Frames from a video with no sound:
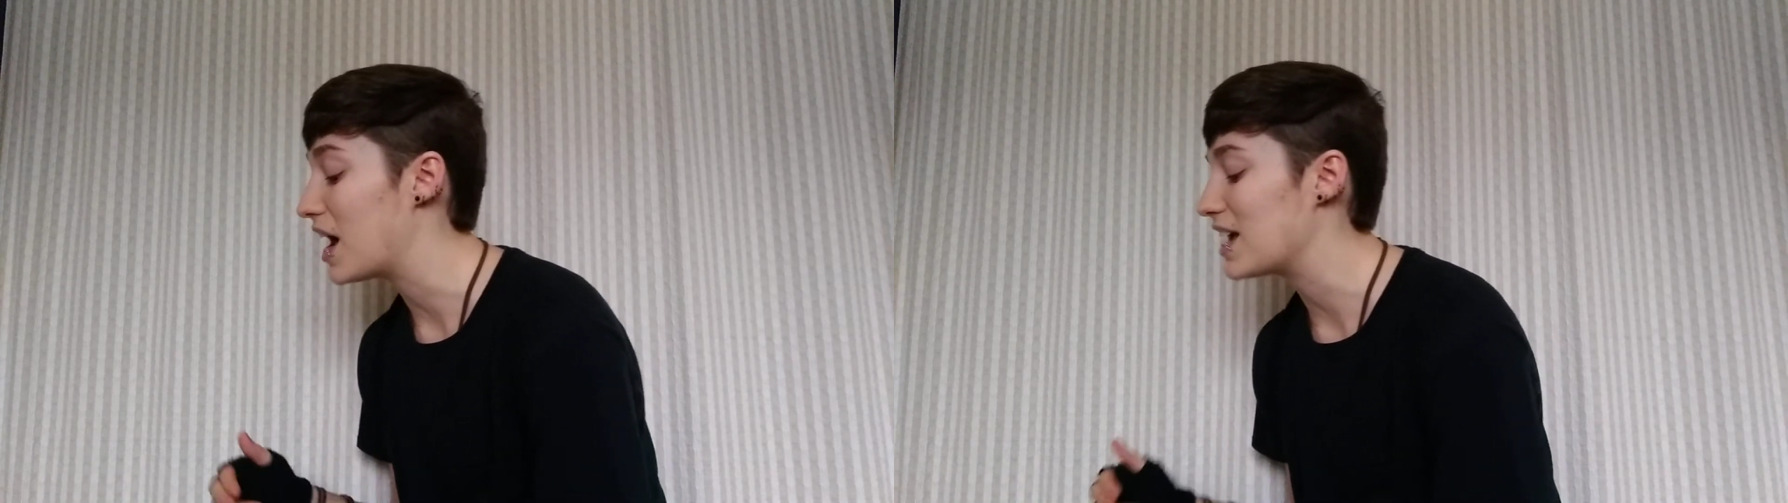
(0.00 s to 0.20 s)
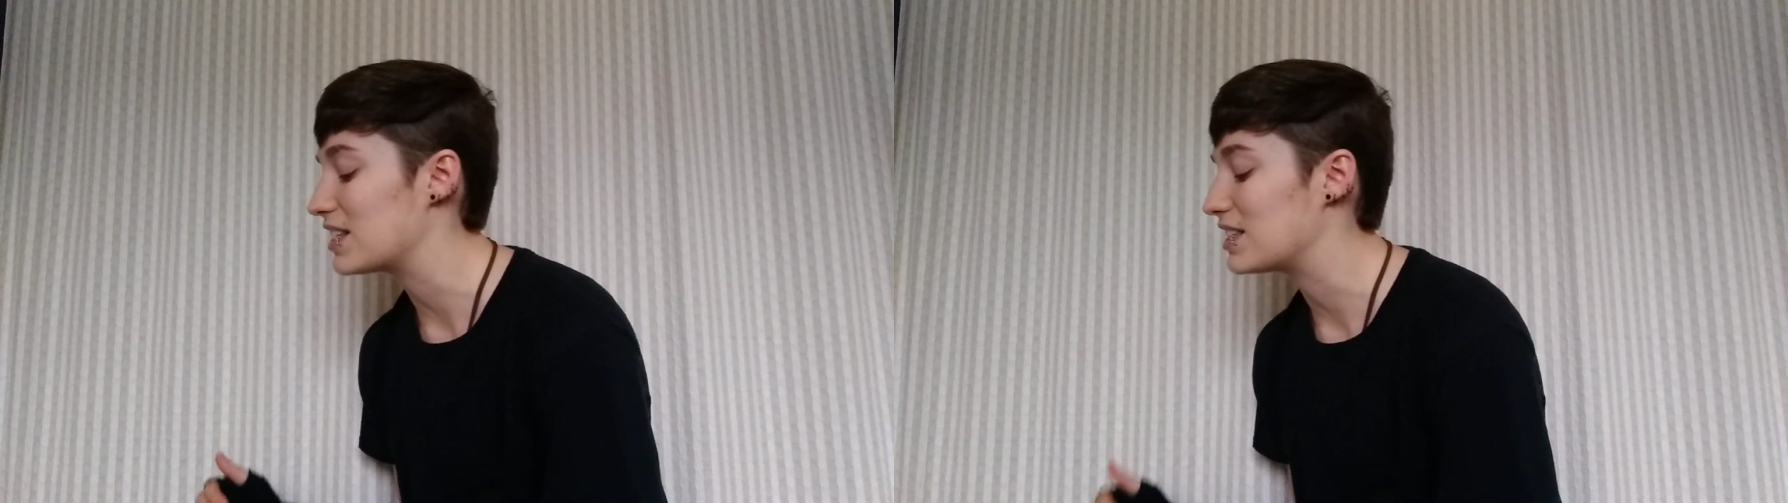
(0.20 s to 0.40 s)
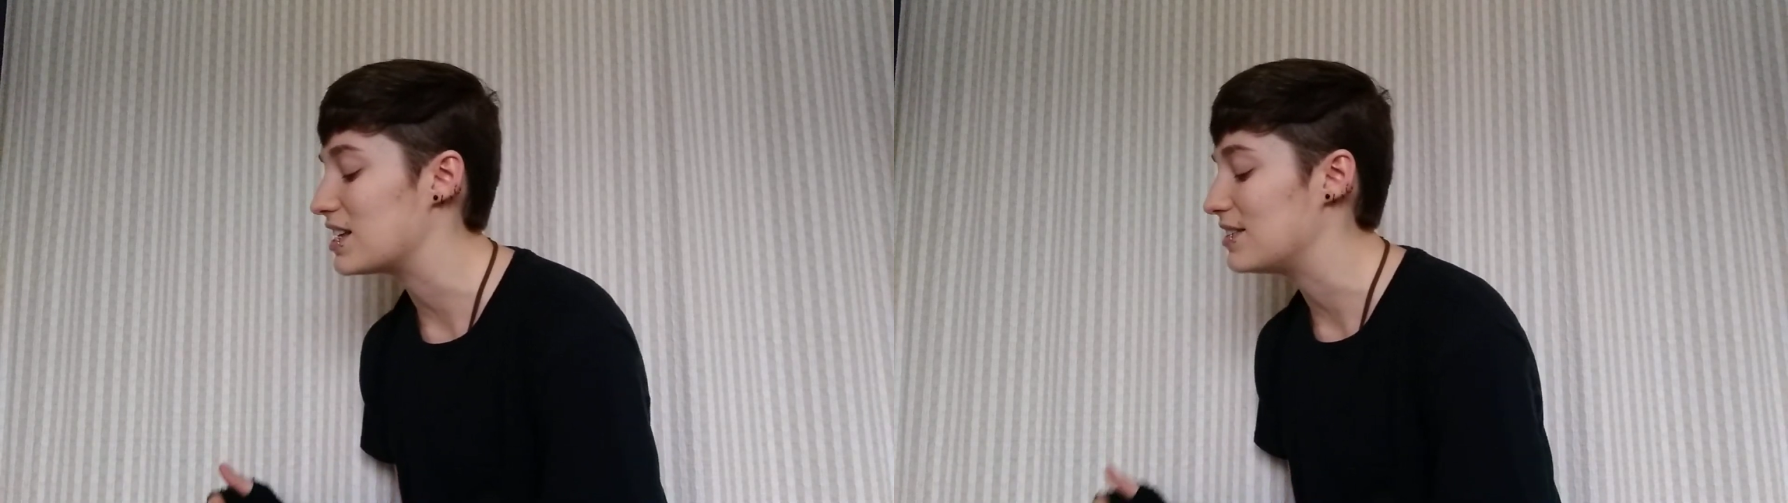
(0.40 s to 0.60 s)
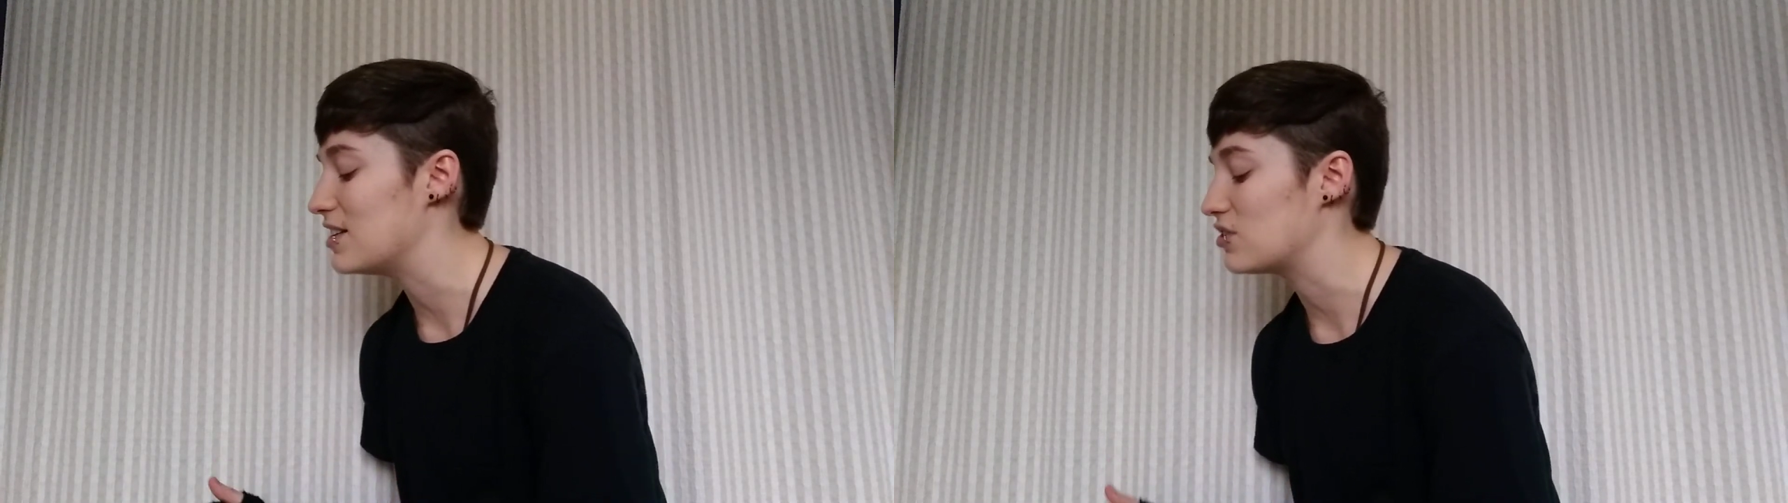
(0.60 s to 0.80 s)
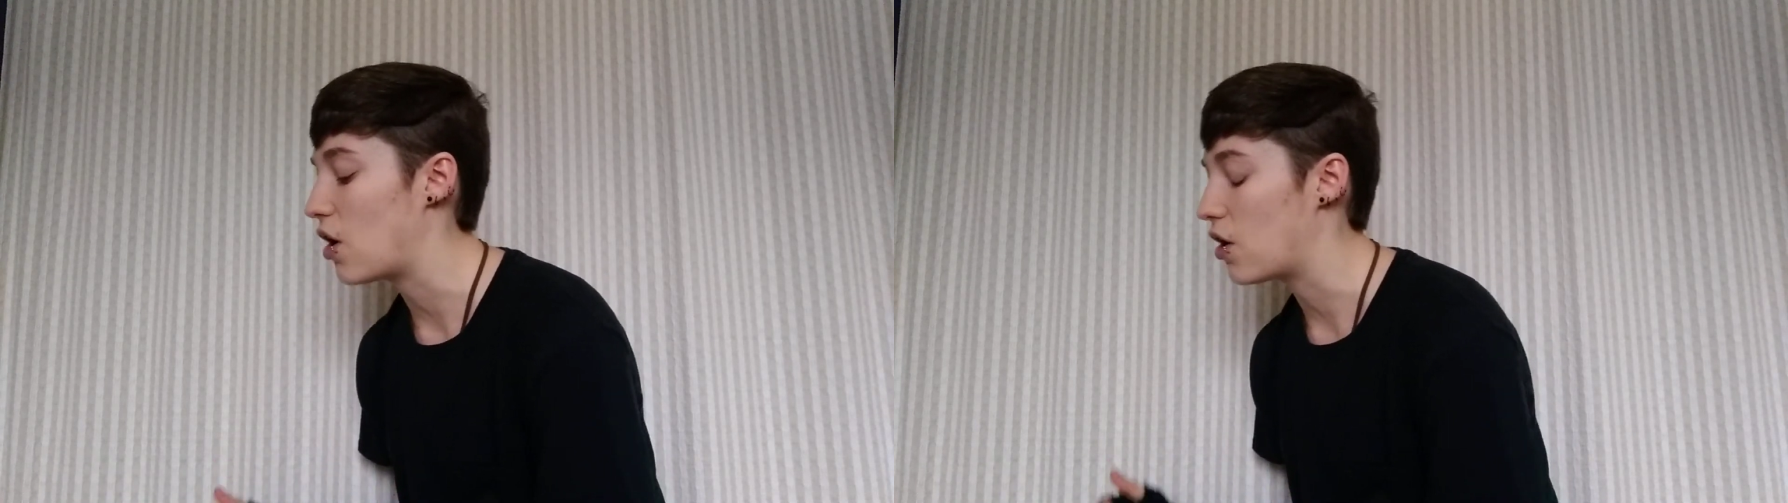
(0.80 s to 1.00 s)
I guess this
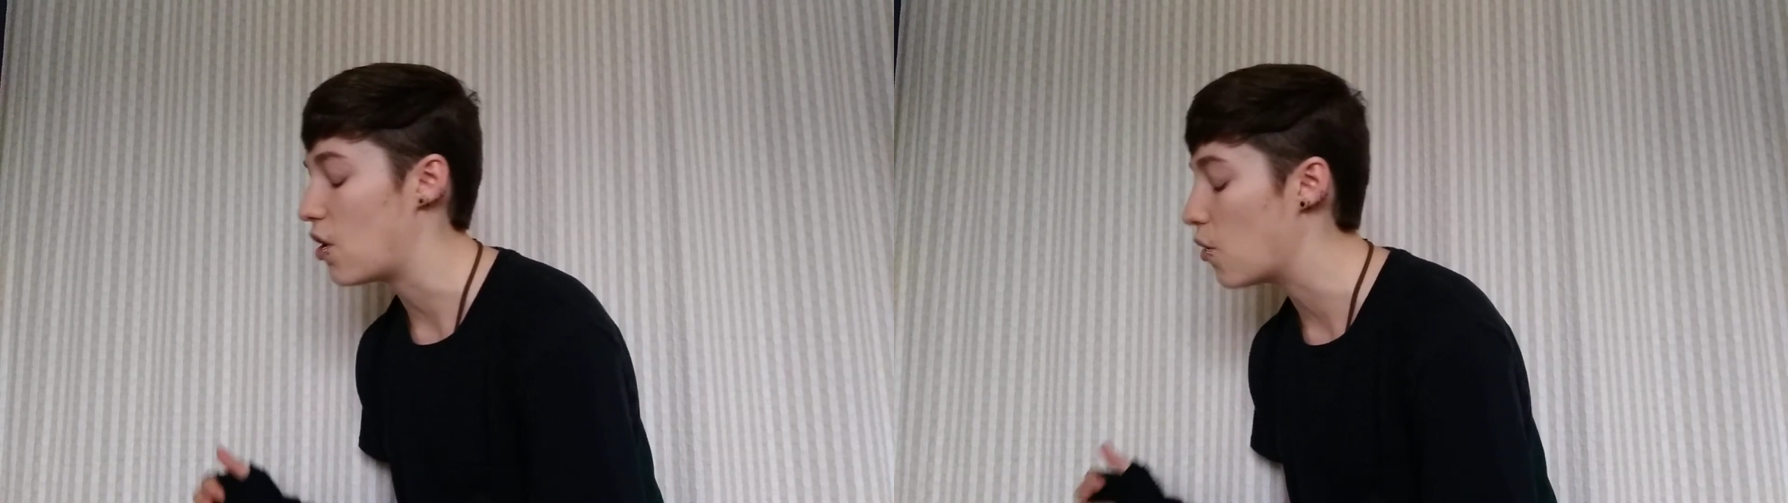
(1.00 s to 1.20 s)
is our